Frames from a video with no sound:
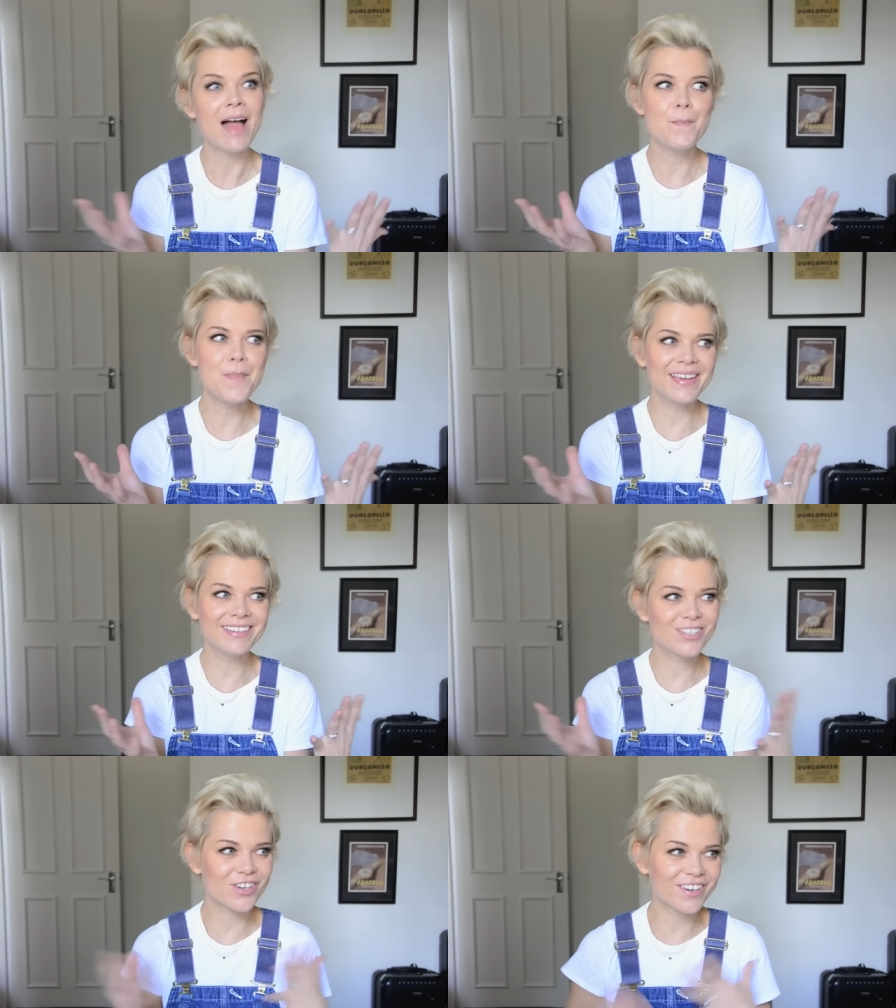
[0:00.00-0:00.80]

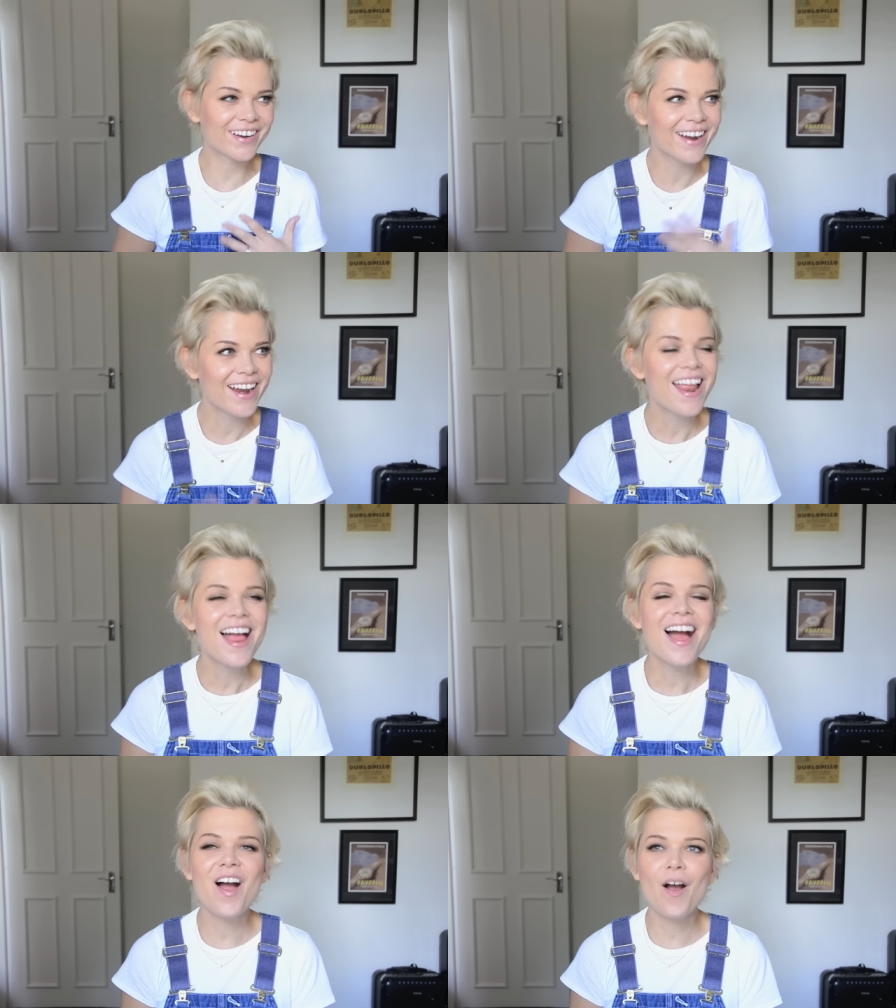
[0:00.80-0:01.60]
major.
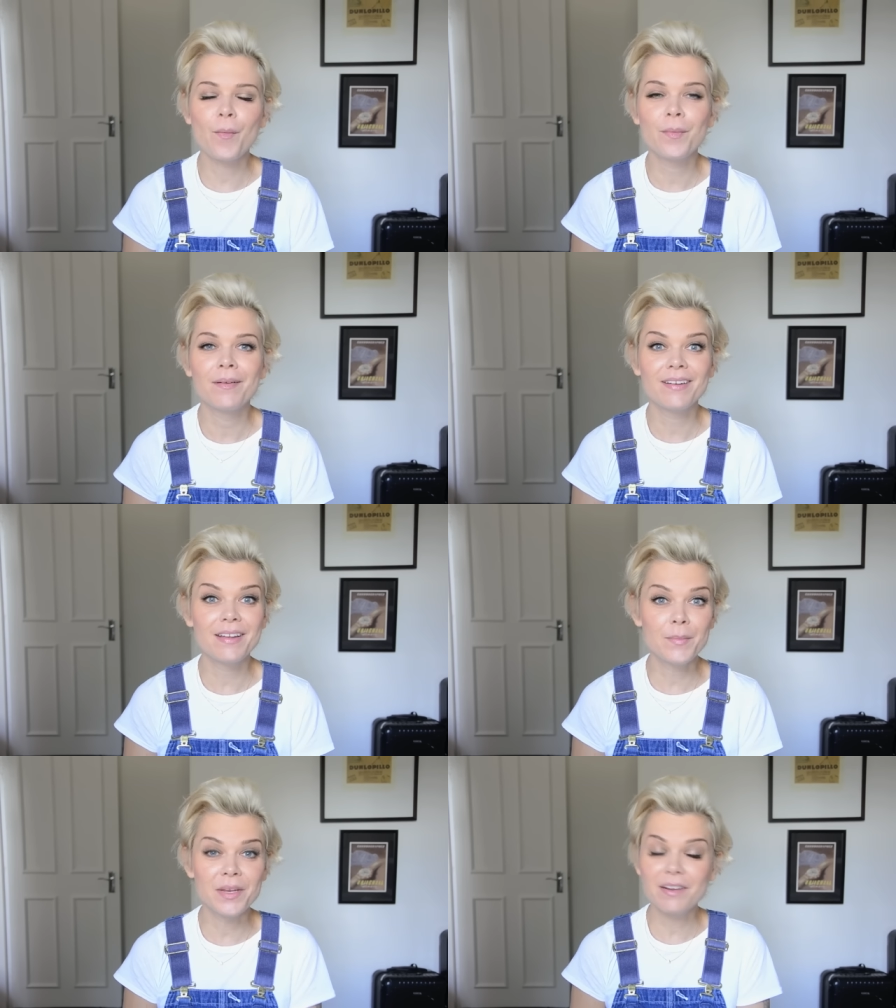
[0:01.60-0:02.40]

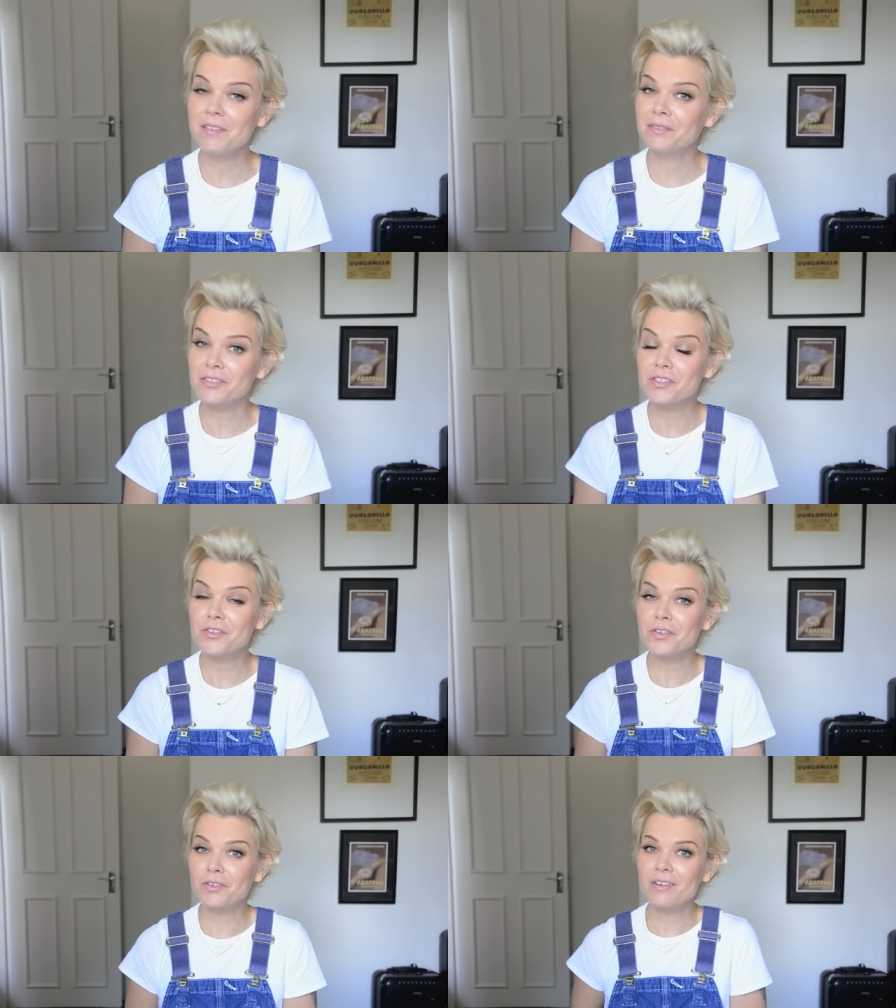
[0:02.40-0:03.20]
Let me know if there's a
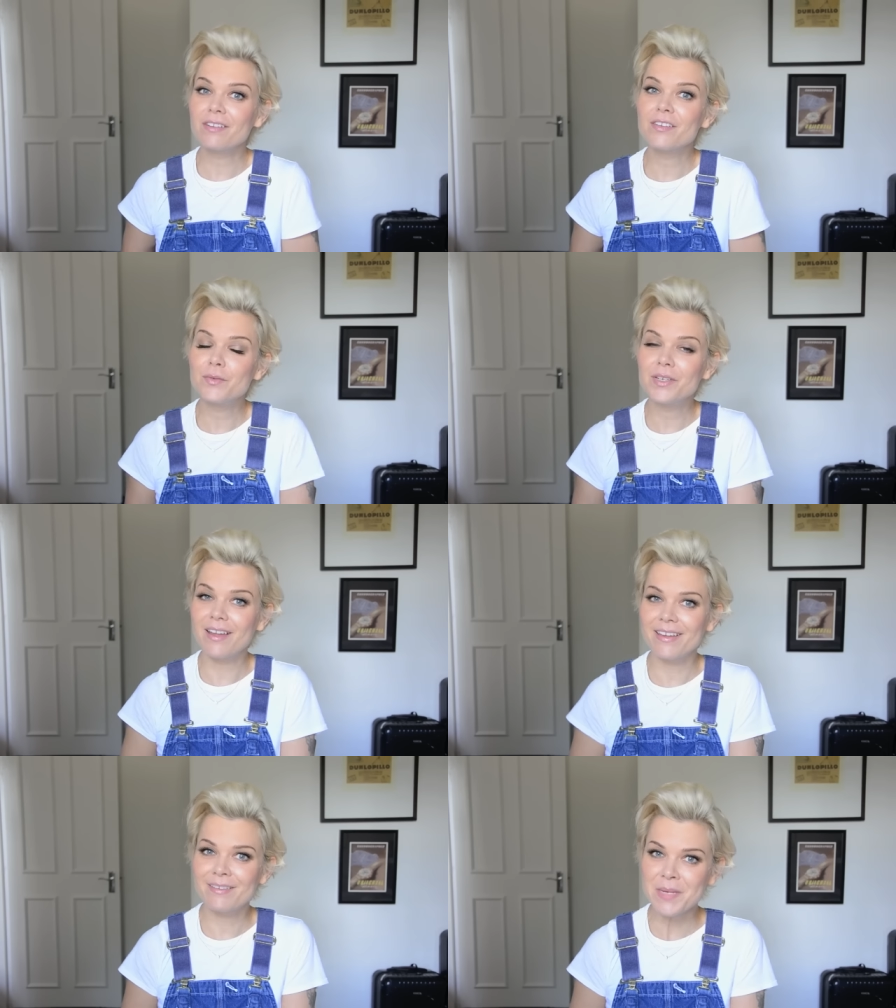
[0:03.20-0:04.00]
tutorial you would
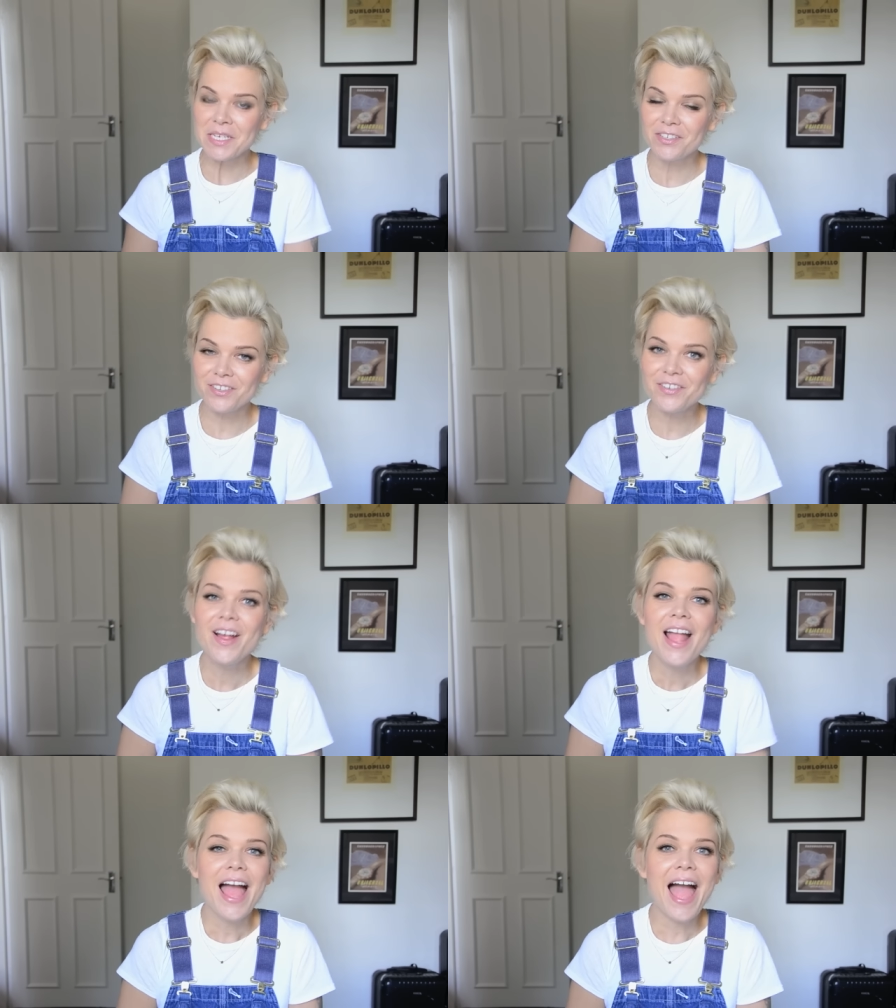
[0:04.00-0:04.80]
like me to do,
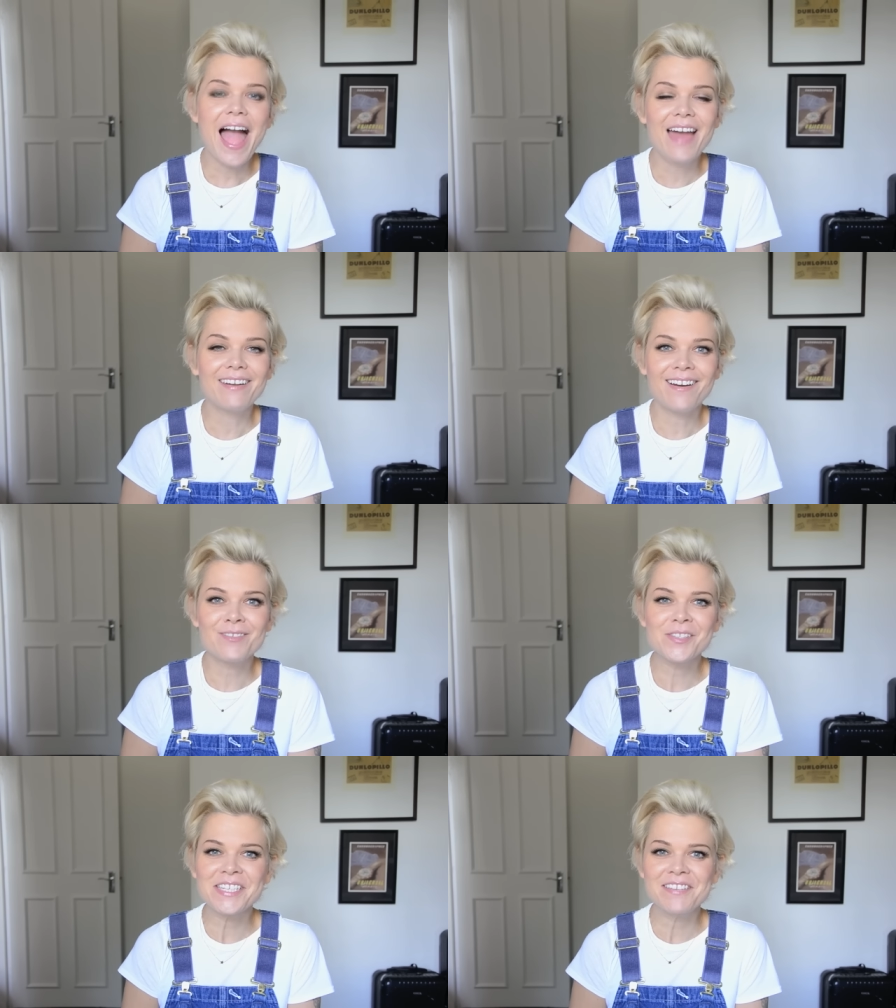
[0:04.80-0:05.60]
and
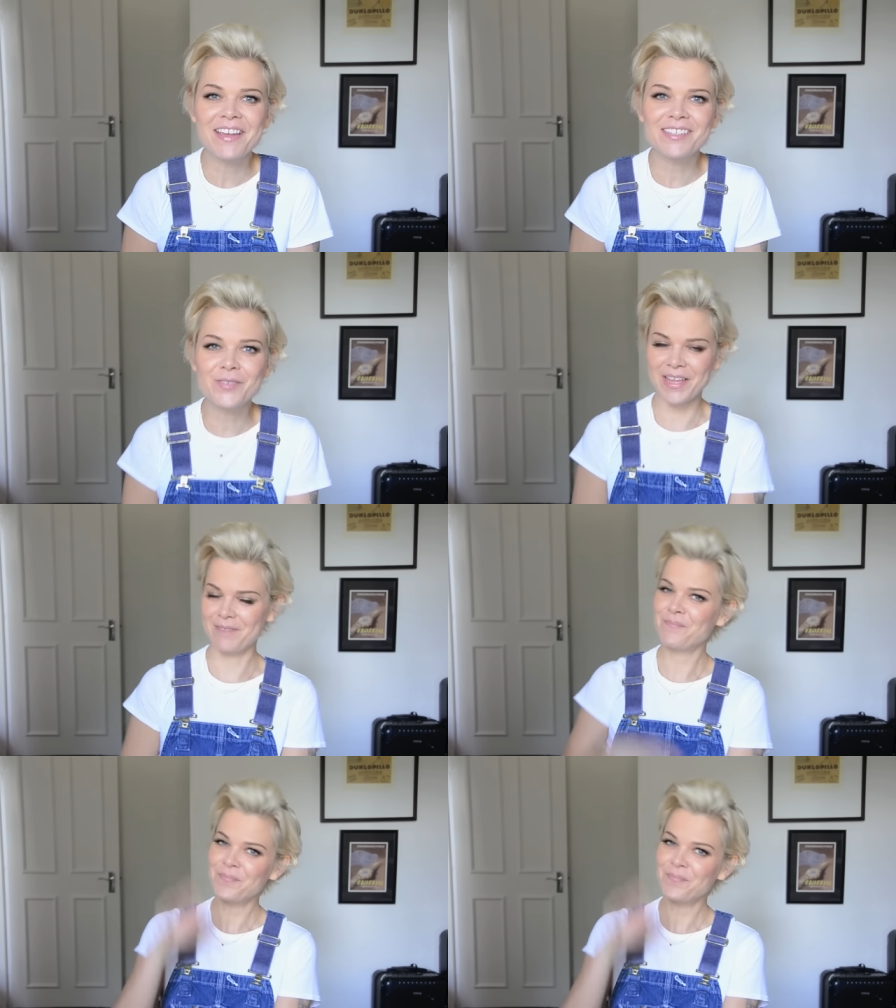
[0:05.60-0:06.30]
I will see you next week.